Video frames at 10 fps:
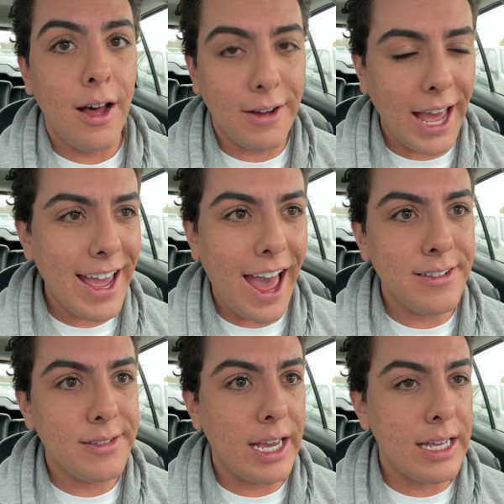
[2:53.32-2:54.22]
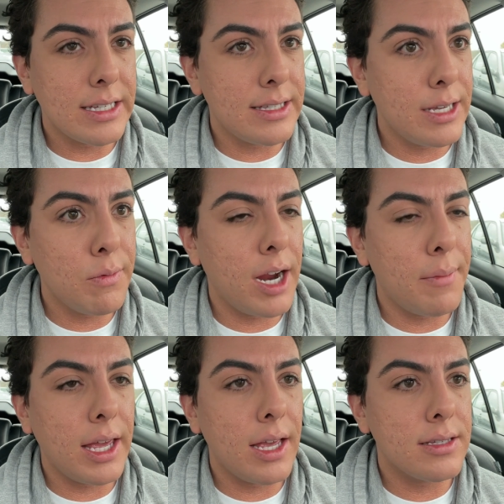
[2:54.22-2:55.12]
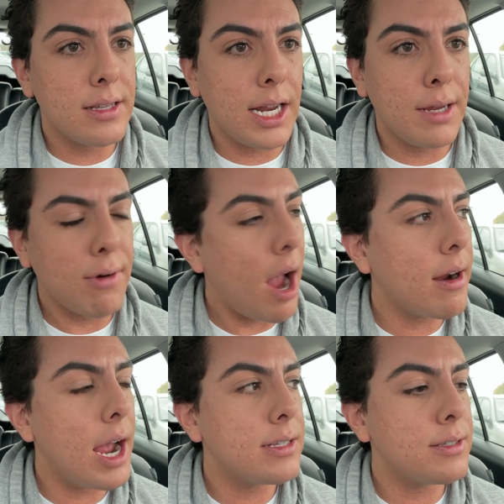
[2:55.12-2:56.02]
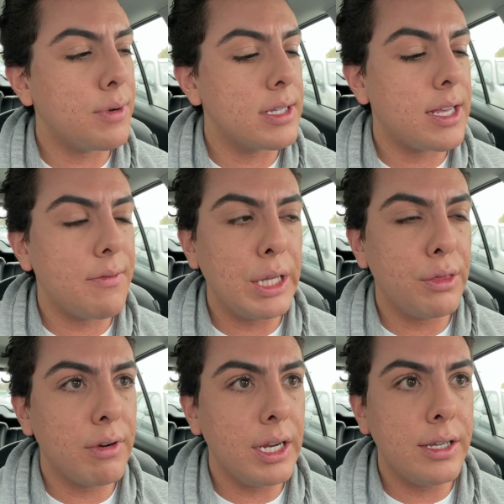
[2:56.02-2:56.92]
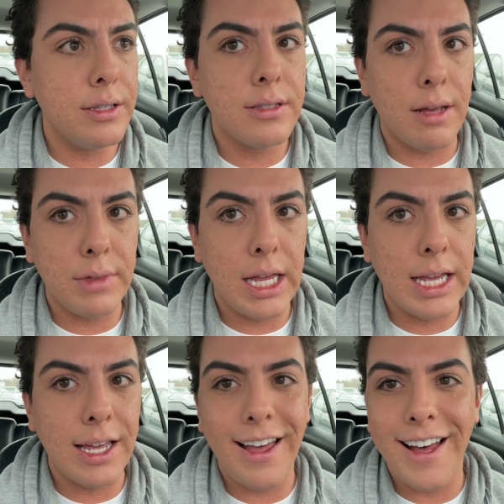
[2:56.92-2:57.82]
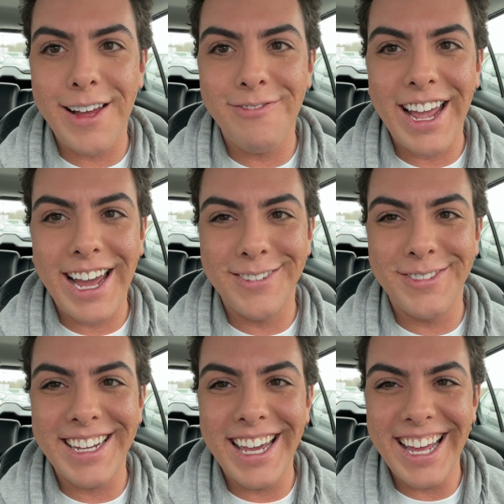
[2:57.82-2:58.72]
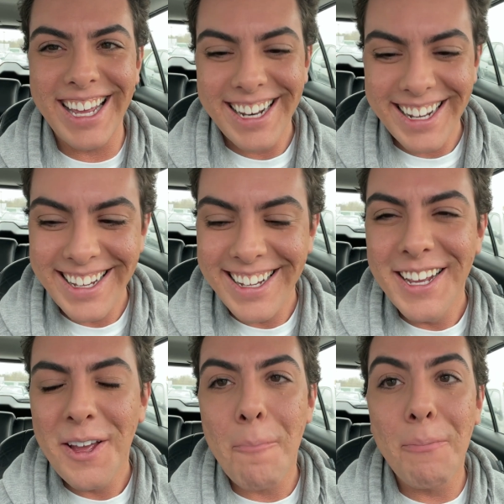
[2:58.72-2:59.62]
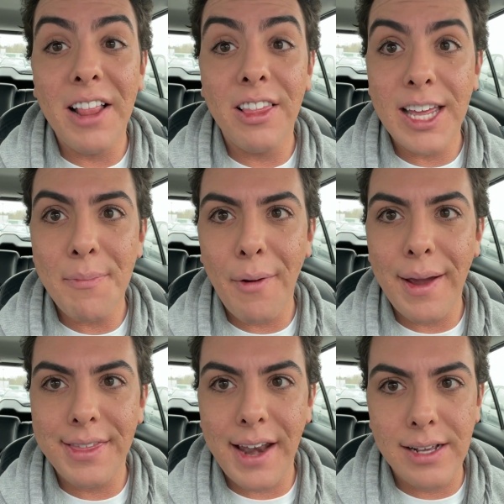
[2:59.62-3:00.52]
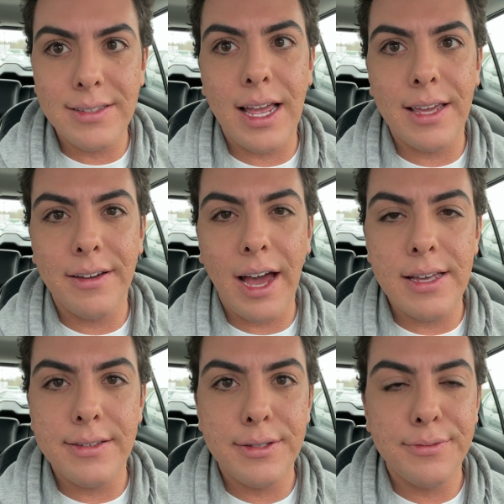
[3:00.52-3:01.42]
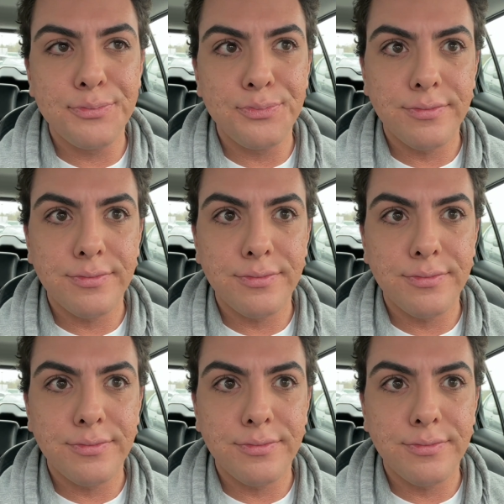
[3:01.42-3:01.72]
Okay, as you guys can see, we are making steady progress, 173 something, I kind of forget, but look at my weight the next day, you guys.